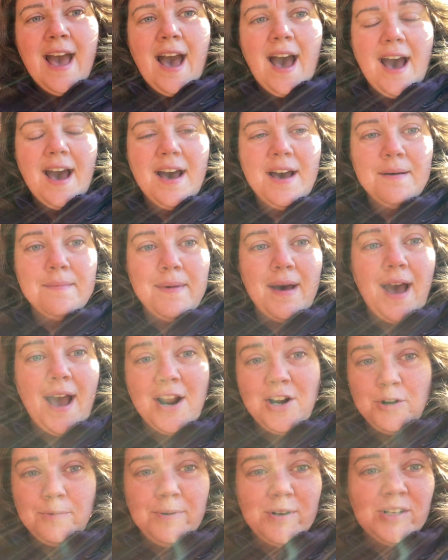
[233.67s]

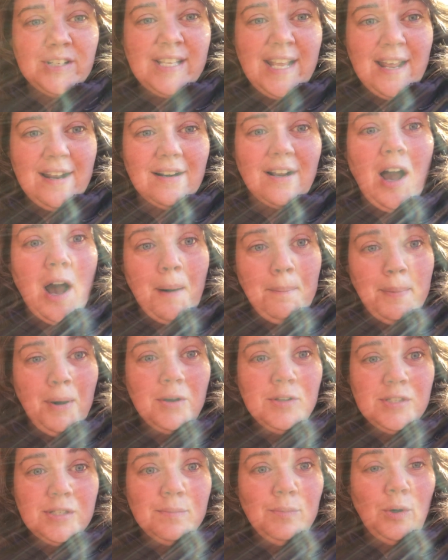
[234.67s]
100%
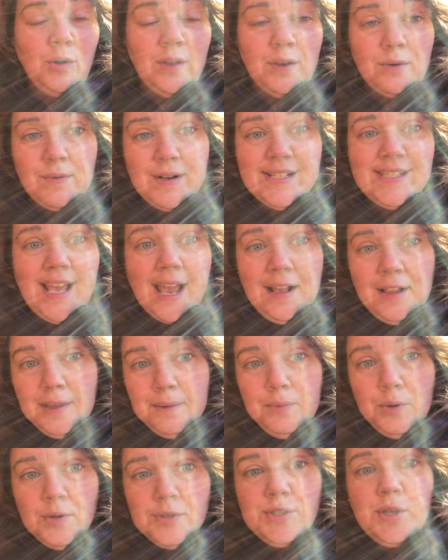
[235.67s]
compostable and
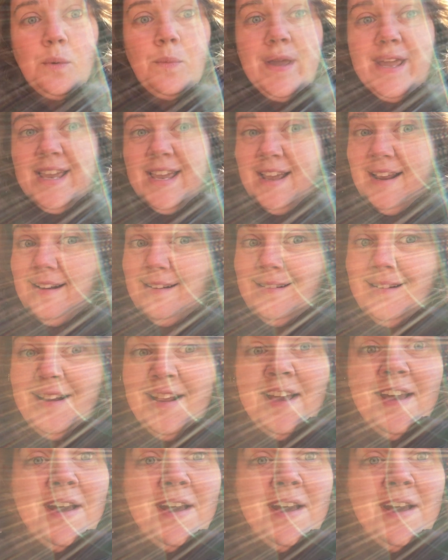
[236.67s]
recyclable, so we can